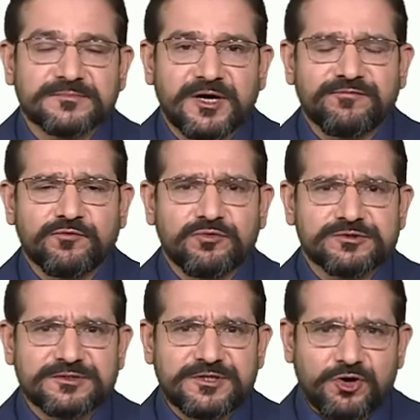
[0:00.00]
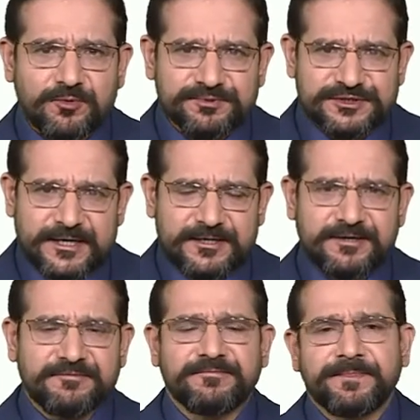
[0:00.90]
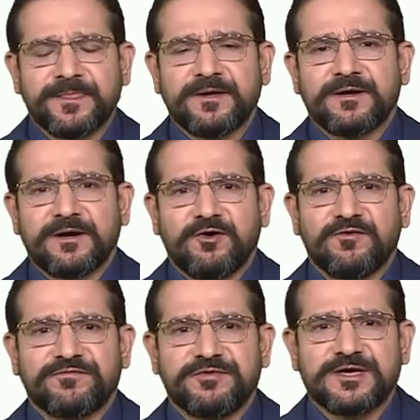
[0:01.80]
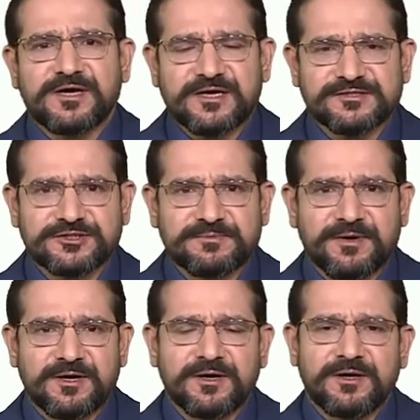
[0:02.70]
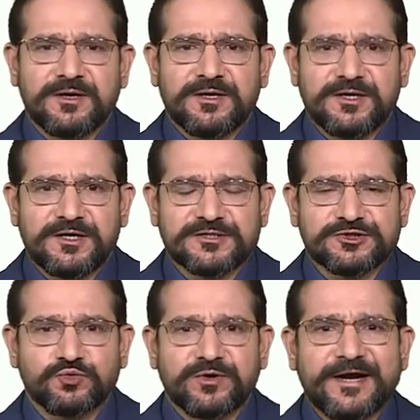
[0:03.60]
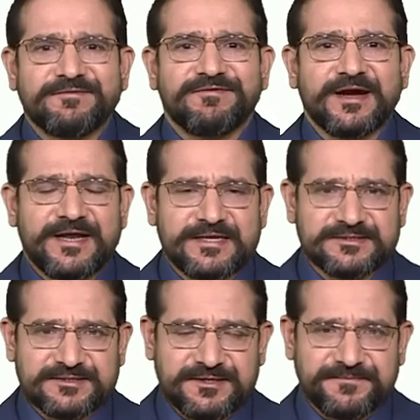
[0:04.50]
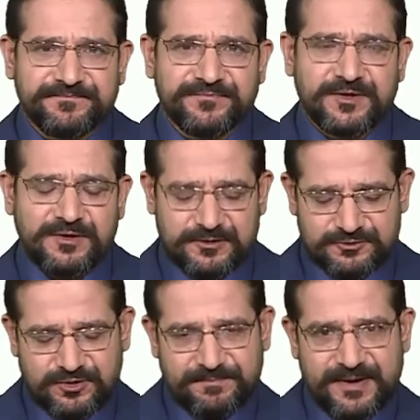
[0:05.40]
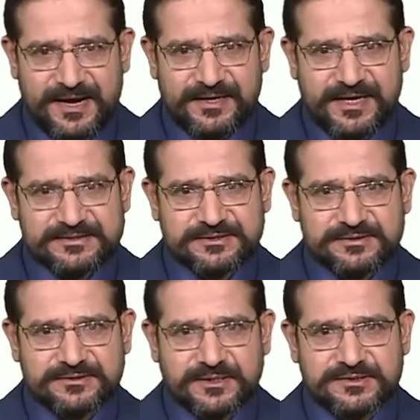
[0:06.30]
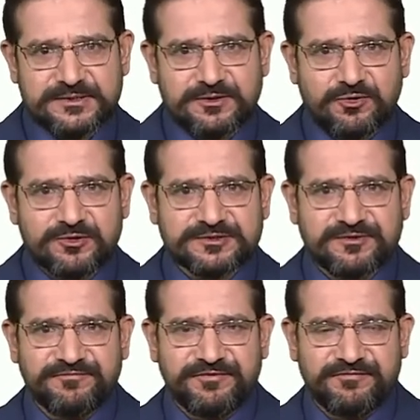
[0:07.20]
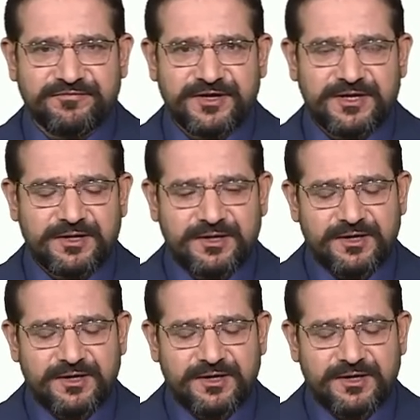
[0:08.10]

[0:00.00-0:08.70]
Of course, the objective of the customer is to get financing. So the bank has construction cost of 50.